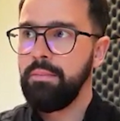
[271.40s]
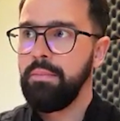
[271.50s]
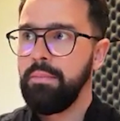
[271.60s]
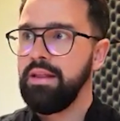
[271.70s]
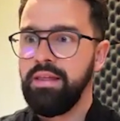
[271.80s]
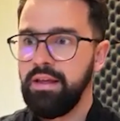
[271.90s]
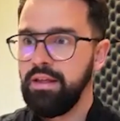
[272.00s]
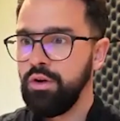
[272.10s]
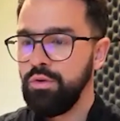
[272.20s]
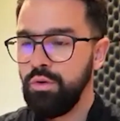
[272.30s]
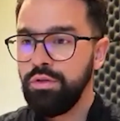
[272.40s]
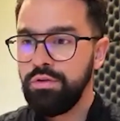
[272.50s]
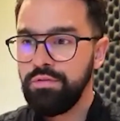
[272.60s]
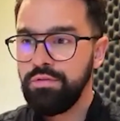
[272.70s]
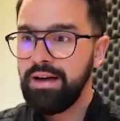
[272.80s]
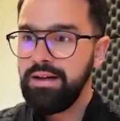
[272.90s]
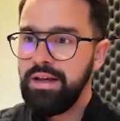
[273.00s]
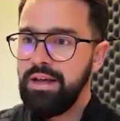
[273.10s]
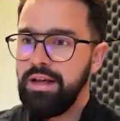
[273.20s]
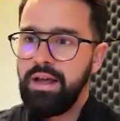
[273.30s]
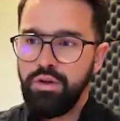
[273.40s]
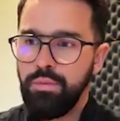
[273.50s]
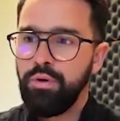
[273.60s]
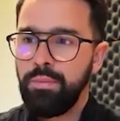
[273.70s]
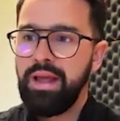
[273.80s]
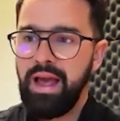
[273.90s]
anything north of that, you probably